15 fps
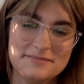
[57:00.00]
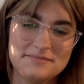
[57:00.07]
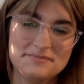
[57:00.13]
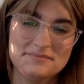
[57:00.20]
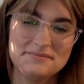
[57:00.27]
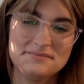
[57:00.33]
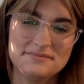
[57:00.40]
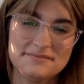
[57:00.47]

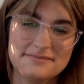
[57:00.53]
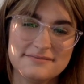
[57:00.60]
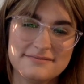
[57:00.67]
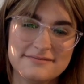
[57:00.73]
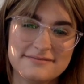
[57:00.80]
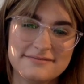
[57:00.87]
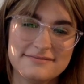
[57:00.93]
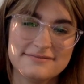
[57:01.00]

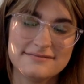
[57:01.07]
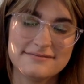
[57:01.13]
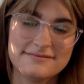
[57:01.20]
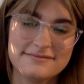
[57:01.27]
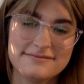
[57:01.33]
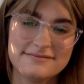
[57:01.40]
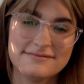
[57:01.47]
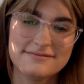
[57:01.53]

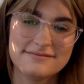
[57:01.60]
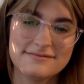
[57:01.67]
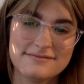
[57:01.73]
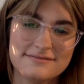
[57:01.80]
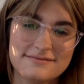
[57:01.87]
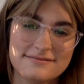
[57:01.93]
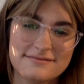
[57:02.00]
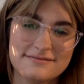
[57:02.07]

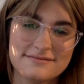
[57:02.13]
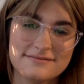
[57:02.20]
(silent)